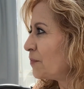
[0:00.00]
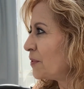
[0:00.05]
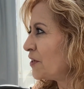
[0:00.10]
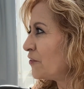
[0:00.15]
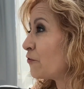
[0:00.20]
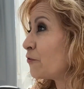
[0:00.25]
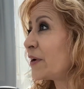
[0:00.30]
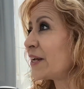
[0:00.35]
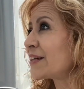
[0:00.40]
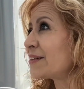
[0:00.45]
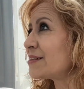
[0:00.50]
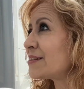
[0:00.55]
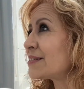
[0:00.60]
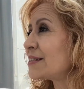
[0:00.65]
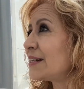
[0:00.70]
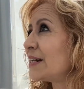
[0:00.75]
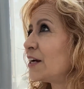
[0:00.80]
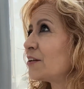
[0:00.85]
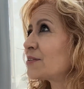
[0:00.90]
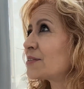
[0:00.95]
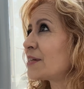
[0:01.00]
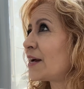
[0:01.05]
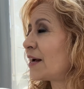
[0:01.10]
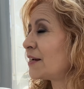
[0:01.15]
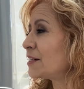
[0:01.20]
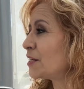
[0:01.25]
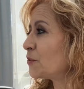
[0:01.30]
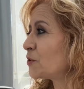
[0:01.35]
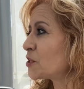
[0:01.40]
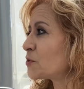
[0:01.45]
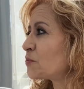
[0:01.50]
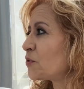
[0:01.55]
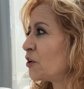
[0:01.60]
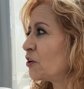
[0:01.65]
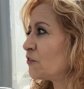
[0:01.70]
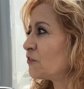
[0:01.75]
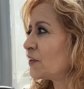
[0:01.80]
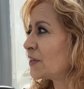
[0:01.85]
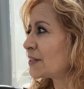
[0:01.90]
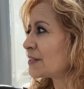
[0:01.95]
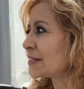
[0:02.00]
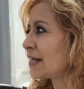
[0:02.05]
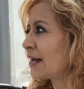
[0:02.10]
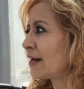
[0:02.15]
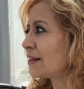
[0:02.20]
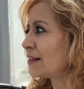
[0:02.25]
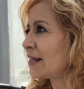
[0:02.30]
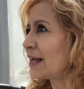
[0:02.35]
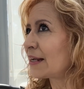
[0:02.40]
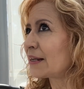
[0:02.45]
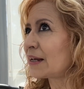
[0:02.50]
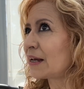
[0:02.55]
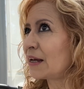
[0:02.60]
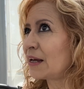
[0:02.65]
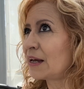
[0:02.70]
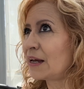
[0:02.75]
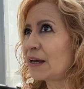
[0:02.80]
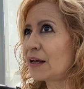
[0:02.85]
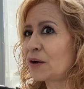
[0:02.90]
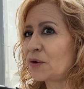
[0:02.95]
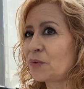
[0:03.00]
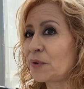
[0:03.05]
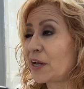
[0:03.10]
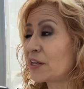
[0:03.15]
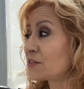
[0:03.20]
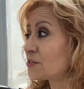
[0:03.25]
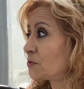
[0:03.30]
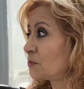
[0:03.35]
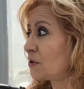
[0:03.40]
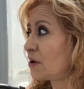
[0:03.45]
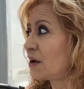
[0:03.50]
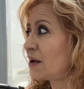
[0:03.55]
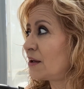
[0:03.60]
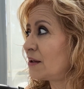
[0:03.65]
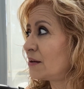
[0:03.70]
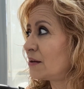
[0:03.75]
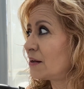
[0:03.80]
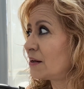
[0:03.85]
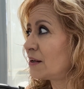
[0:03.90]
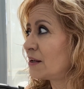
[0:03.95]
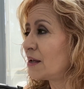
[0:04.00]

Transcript: but if we could sit outside and it was perfect at like a restaurant,